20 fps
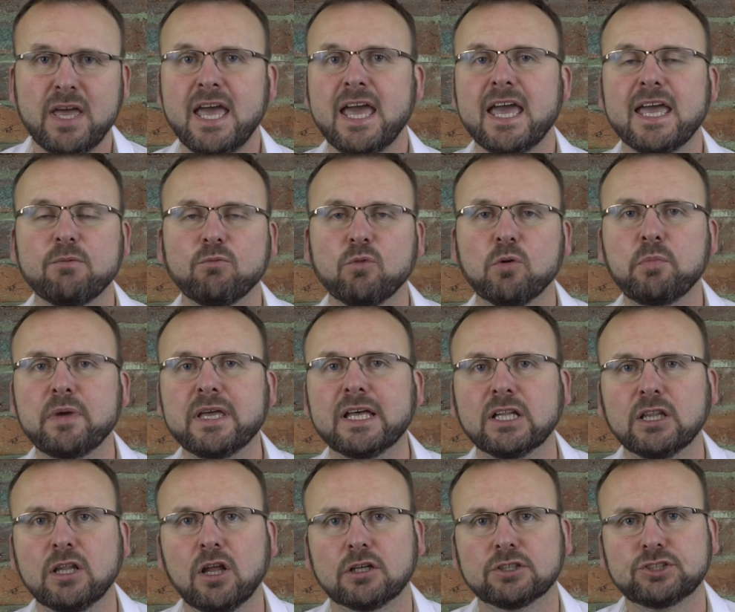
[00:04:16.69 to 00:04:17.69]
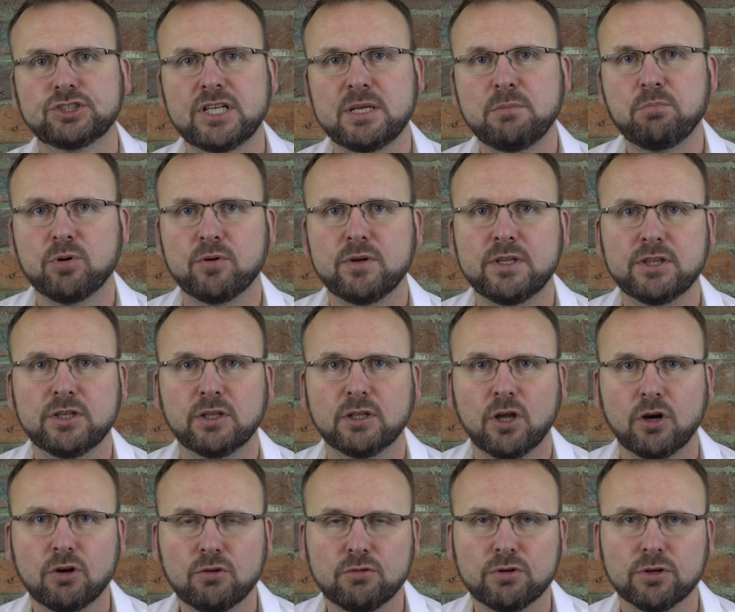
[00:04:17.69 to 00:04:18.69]
It will be a lot cheaper in the
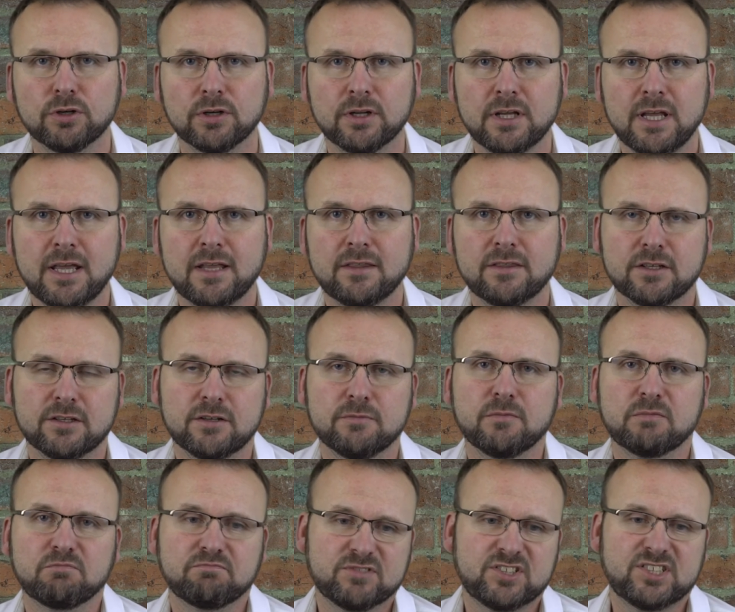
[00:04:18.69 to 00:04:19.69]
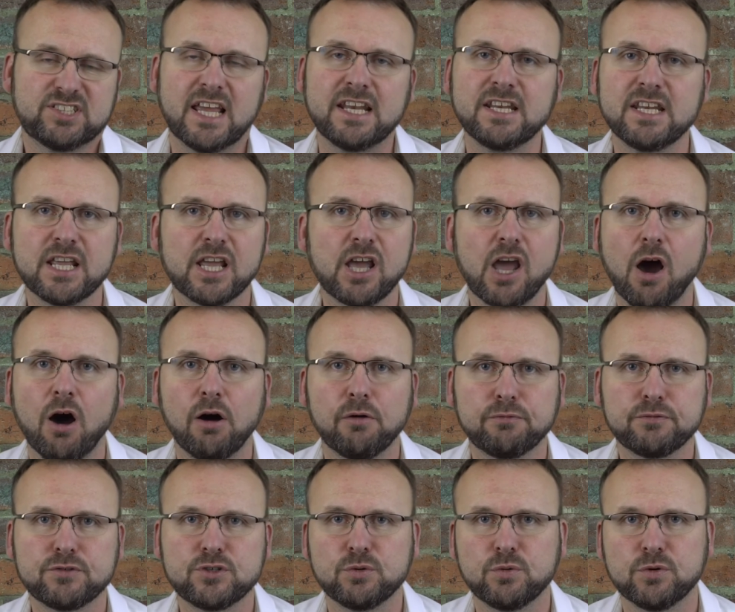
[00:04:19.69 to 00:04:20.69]
long run than sending it
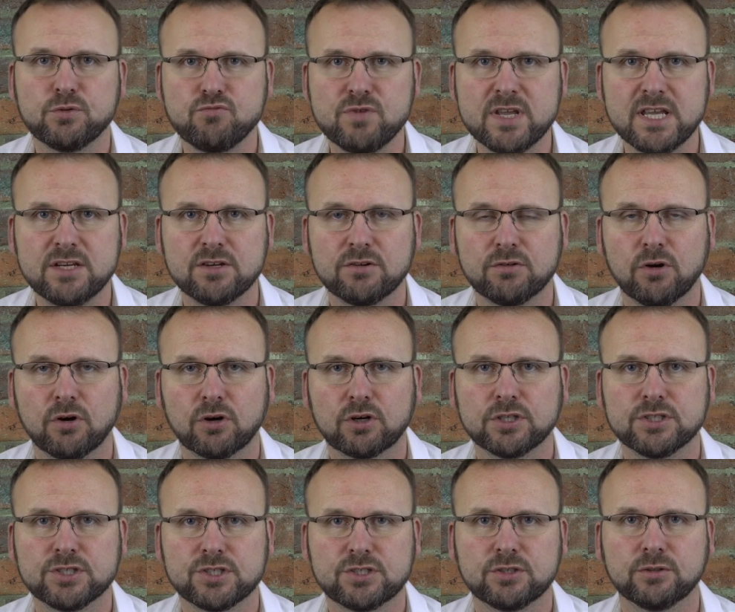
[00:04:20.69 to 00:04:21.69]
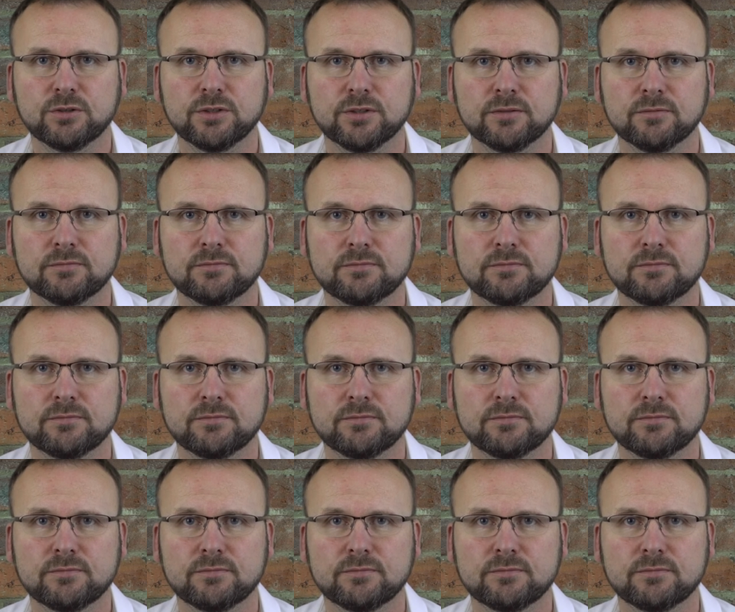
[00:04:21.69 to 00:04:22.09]
off to a reader or consultant.